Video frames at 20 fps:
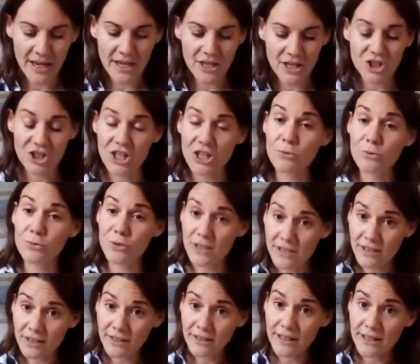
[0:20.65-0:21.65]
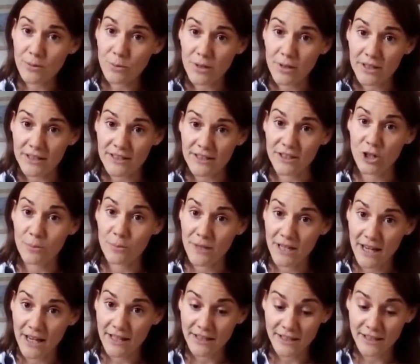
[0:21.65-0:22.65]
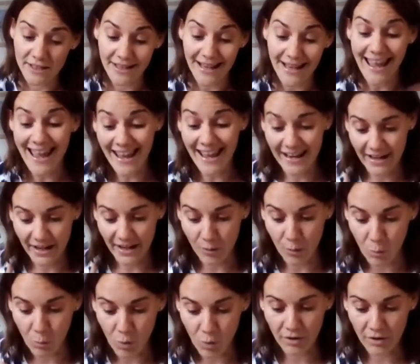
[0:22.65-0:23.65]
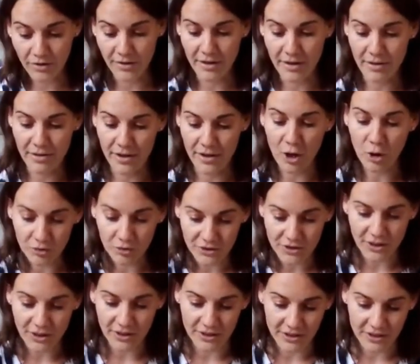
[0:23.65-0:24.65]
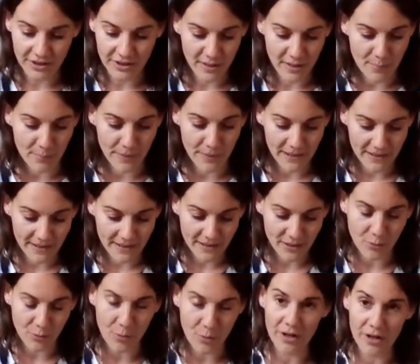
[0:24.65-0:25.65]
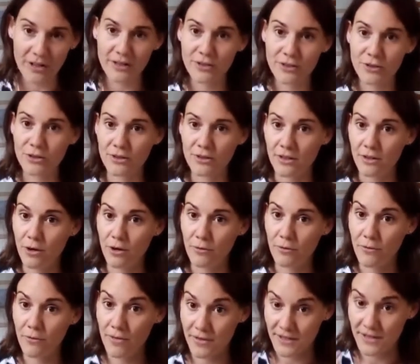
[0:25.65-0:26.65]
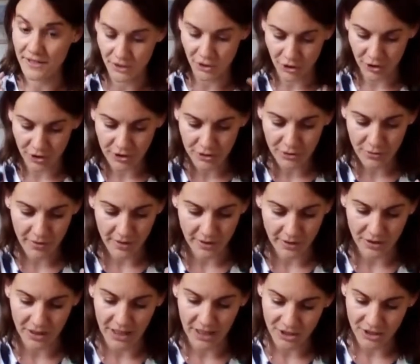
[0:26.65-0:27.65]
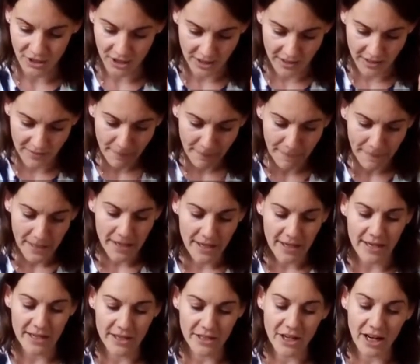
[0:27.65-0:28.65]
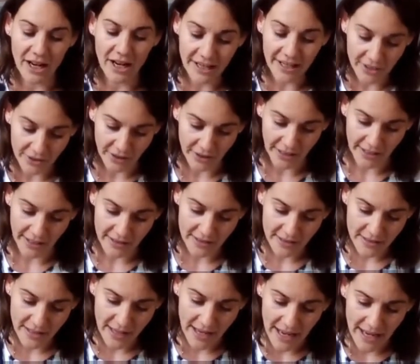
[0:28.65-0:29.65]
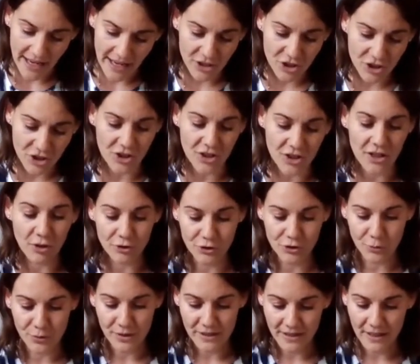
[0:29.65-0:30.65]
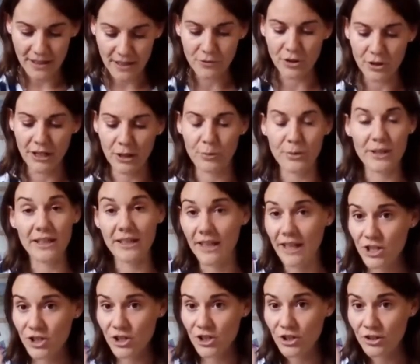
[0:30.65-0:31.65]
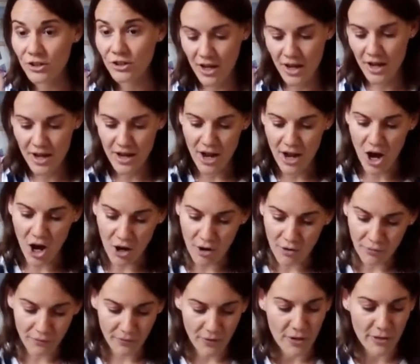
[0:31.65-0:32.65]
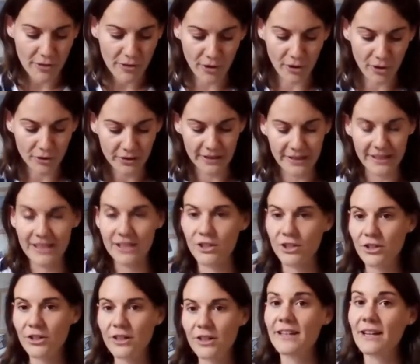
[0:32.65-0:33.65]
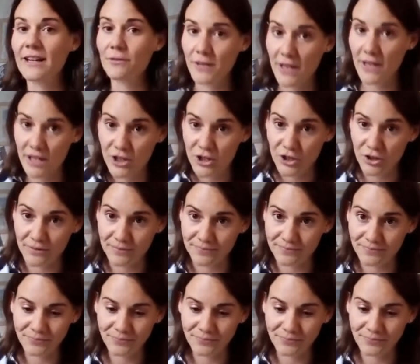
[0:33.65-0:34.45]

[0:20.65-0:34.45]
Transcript: She recently was nominated and won the All Stars Business Award of this year, 2018, in Ireland, and she also received an accreditation of Thought Leader in Aviation.